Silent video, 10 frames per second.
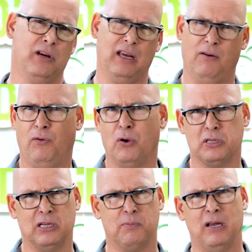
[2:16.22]
you're getting full
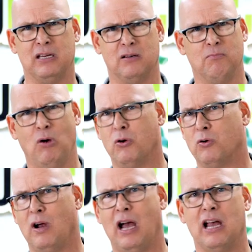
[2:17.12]
suspension,
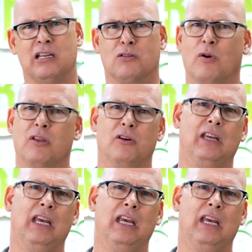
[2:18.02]
motorized, whether you're